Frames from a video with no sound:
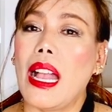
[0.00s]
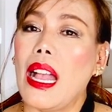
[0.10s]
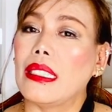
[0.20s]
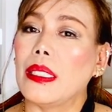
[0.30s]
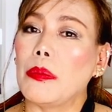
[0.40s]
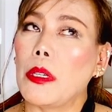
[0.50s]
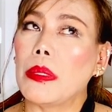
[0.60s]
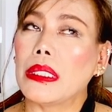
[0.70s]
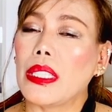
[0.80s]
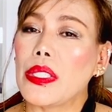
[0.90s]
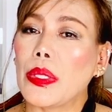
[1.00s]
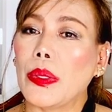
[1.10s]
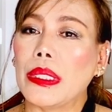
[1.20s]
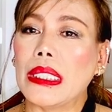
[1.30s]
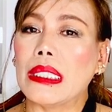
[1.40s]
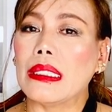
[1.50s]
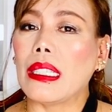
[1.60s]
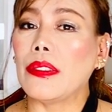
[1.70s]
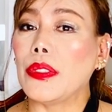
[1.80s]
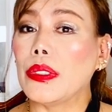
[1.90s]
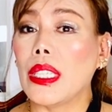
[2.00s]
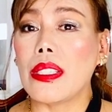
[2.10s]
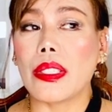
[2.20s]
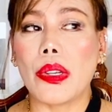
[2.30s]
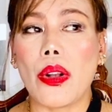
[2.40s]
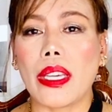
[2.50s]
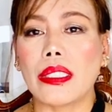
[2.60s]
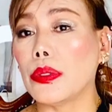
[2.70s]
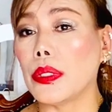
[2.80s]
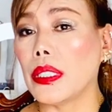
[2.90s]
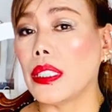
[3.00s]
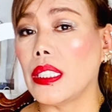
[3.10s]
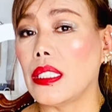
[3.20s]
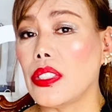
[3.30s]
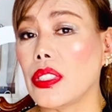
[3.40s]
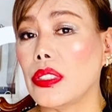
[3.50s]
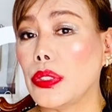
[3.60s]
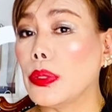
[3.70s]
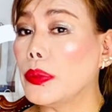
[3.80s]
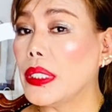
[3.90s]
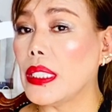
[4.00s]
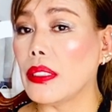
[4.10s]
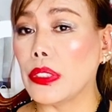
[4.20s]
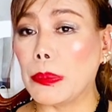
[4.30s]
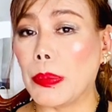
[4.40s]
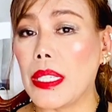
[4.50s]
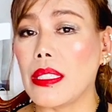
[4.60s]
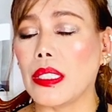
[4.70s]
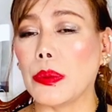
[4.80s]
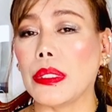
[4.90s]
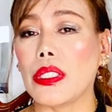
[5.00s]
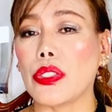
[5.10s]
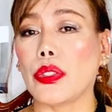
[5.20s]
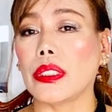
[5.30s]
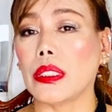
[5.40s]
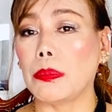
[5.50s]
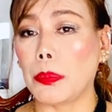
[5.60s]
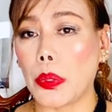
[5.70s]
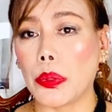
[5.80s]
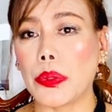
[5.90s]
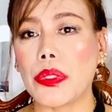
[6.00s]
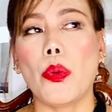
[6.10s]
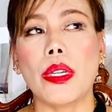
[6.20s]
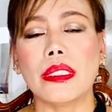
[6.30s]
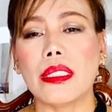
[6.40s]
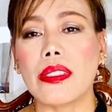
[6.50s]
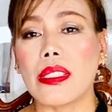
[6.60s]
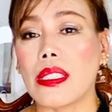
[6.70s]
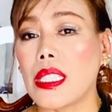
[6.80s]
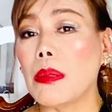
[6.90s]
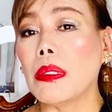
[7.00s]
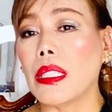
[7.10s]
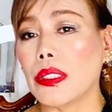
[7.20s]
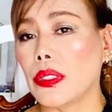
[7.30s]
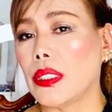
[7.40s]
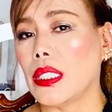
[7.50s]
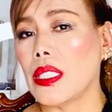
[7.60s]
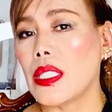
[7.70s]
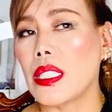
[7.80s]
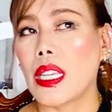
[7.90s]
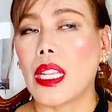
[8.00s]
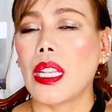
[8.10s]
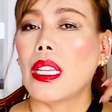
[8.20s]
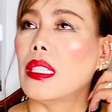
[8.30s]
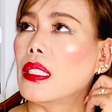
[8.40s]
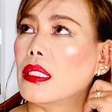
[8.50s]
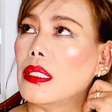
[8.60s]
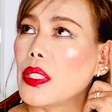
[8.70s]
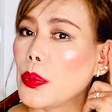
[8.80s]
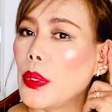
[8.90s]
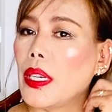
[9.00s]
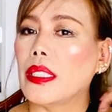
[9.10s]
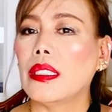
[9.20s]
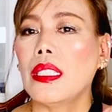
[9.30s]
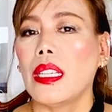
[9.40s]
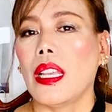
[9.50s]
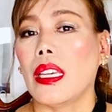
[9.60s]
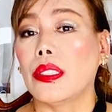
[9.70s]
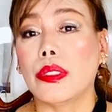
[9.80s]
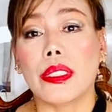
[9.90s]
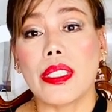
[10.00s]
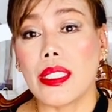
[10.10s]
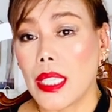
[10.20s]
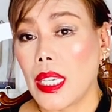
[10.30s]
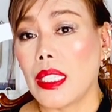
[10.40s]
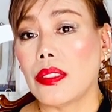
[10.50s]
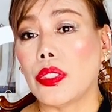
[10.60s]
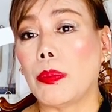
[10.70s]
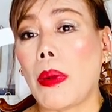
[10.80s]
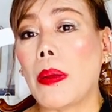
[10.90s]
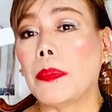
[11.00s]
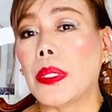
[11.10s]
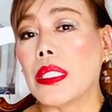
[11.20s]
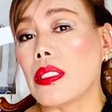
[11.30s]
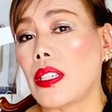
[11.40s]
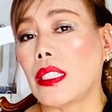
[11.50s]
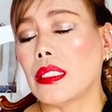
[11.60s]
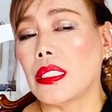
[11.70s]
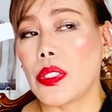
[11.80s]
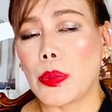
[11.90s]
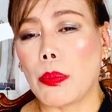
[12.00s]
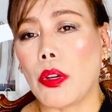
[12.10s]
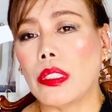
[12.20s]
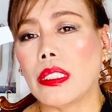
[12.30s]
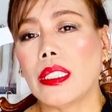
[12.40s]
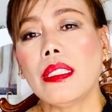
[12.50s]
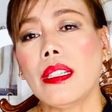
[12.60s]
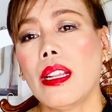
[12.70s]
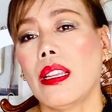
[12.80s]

The moment I saw it a few days ago, I took her initial jewelry and replaced it with a shorter pose, one that's similar to this one, and to this day the bump has gotten smaller.